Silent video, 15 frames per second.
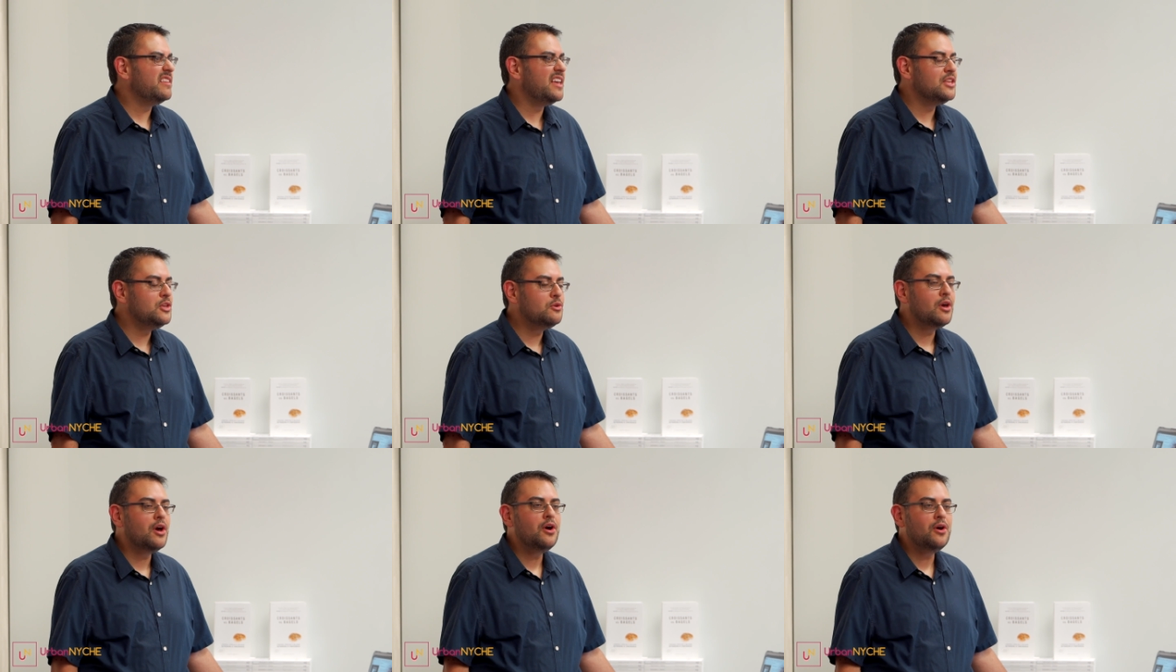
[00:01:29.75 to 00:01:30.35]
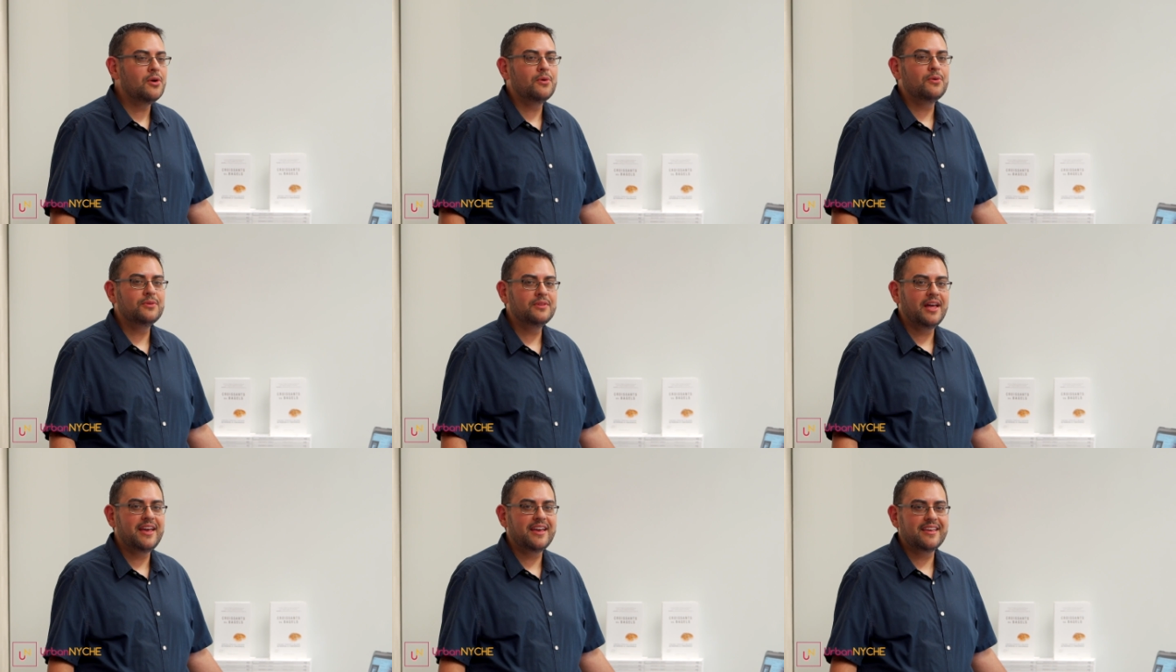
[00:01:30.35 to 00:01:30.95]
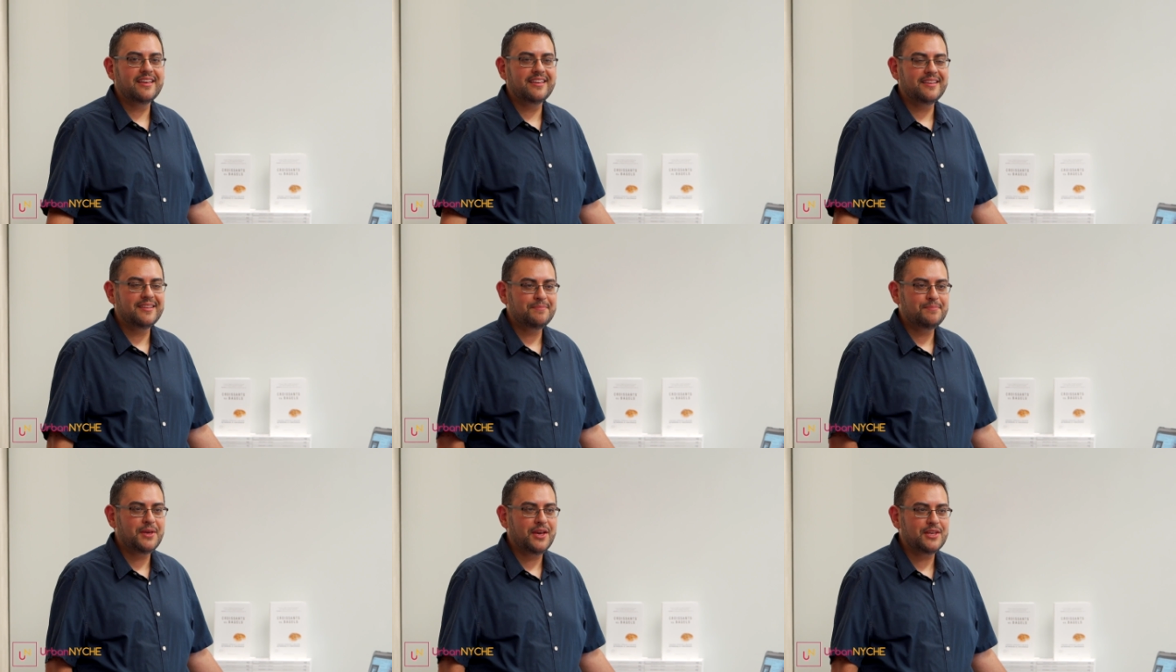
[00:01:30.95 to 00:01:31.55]
and you go like
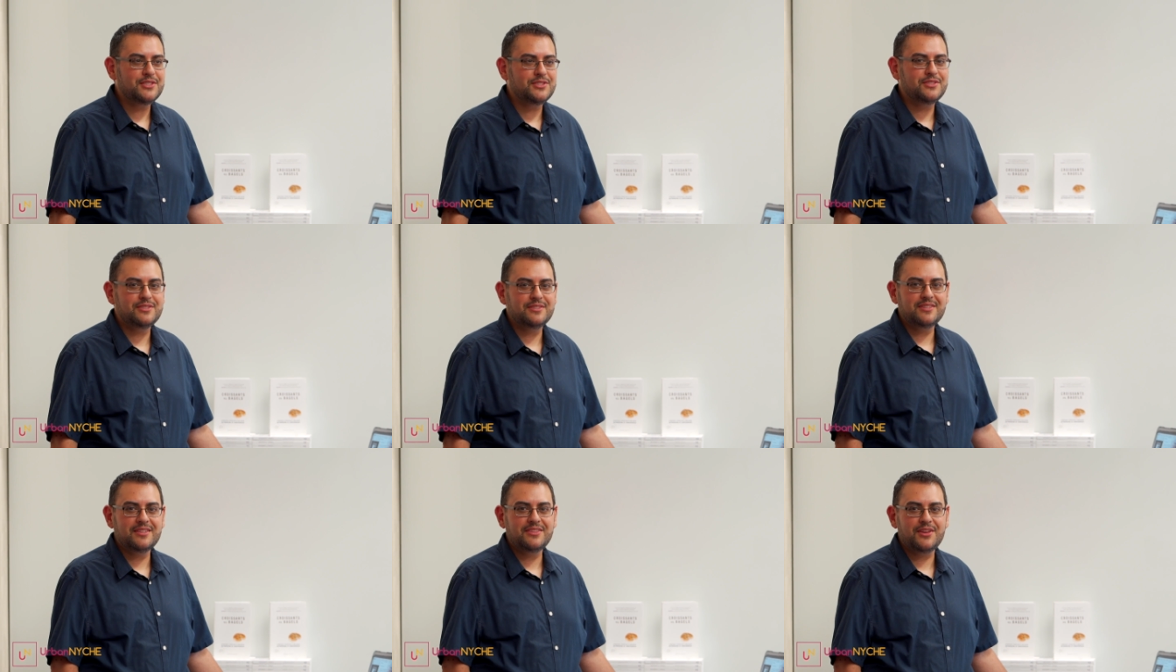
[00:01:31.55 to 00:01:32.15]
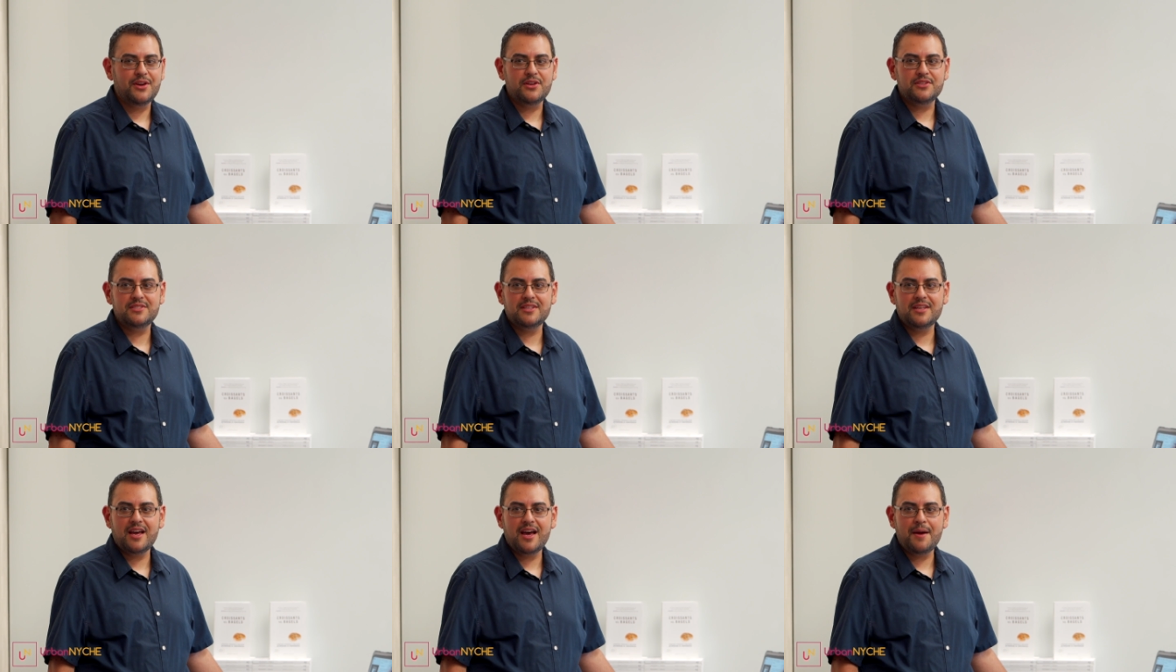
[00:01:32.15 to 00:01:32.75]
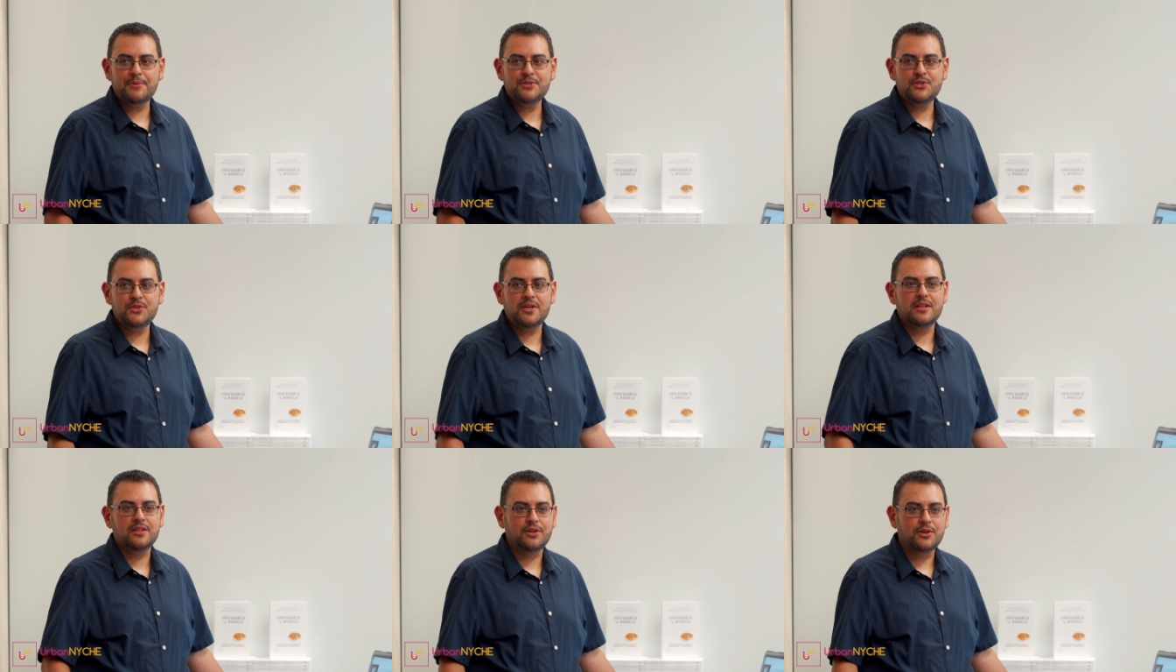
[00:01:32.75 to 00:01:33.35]
because there's an
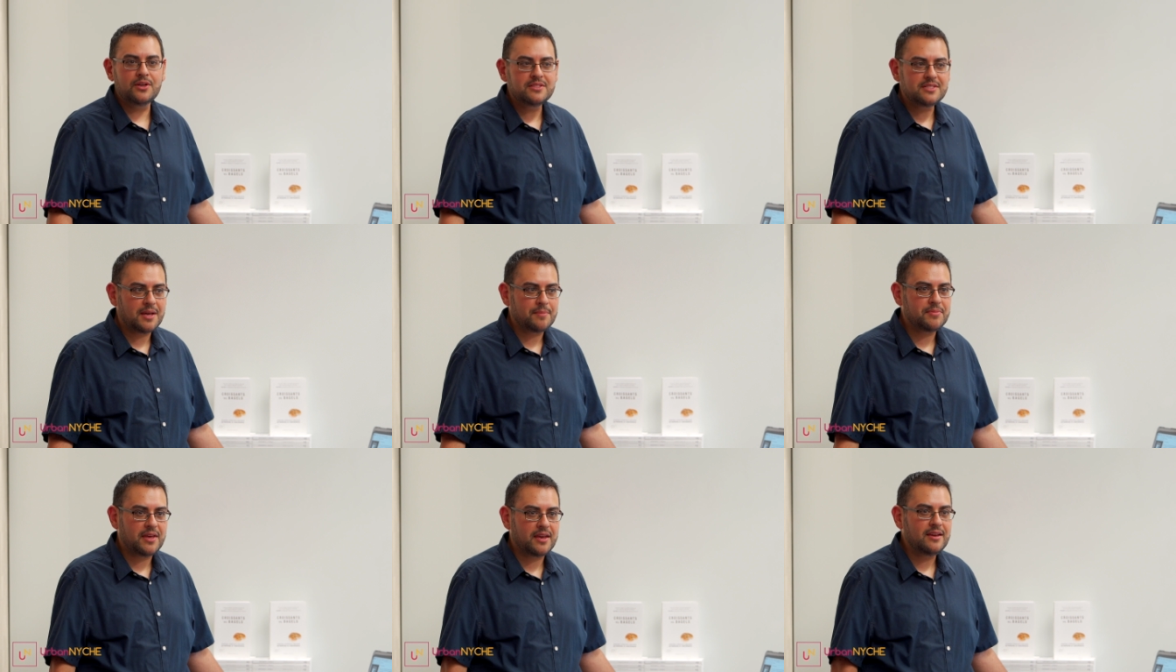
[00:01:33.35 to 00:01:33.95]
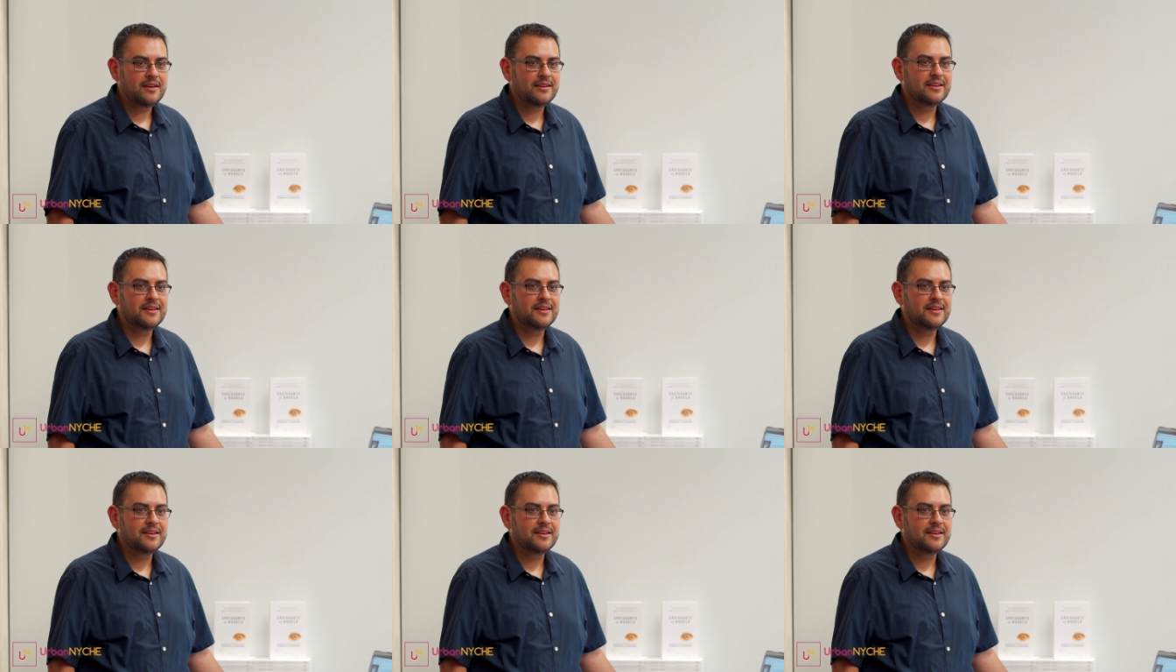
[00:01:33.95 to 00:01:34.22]
opportunity to learn something,